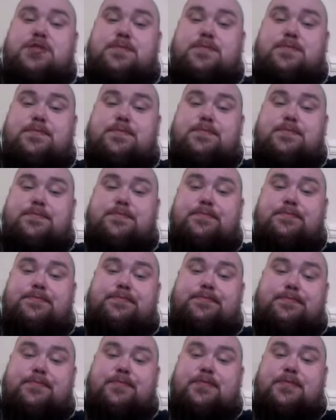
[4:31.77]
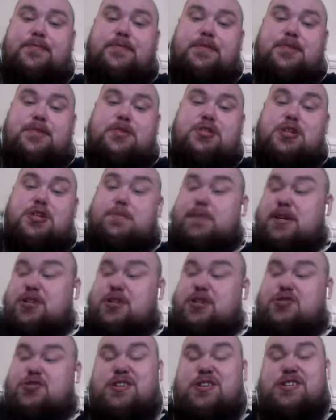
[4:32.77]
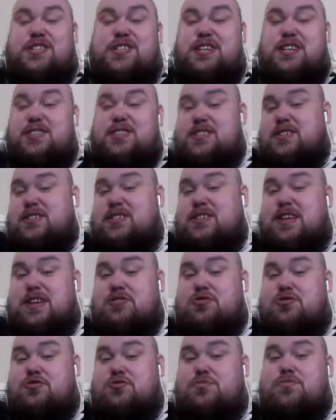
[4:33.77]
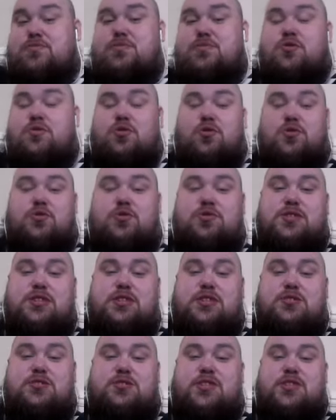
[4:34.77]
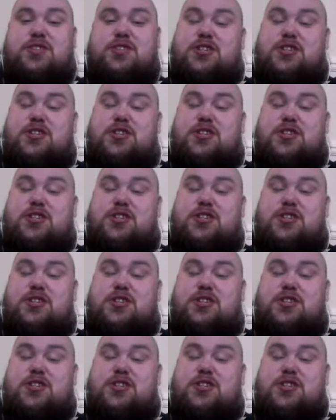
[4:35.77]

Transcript: You play string 6, then strum all 6 strings.